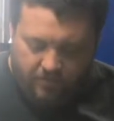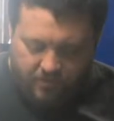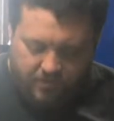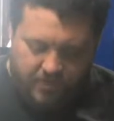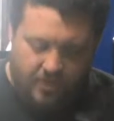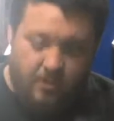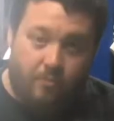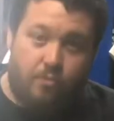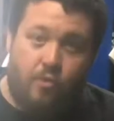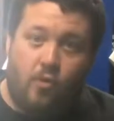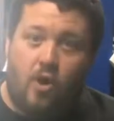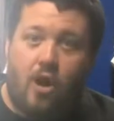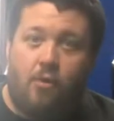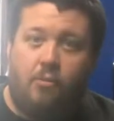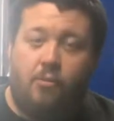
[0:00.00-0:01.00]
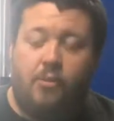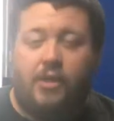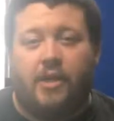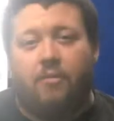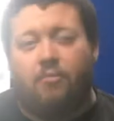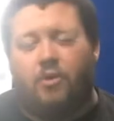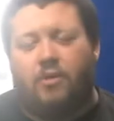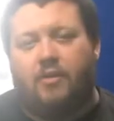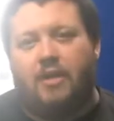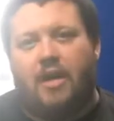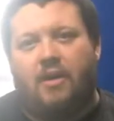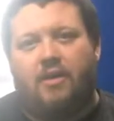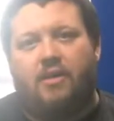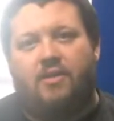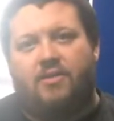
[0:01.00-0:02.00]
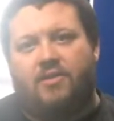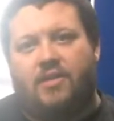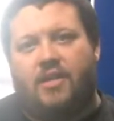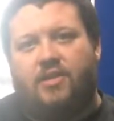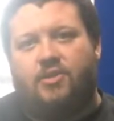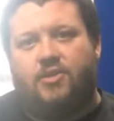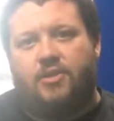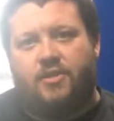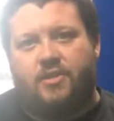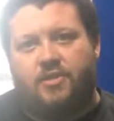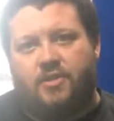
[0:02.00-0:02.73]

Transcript: it's gonna probably get broke down into sections.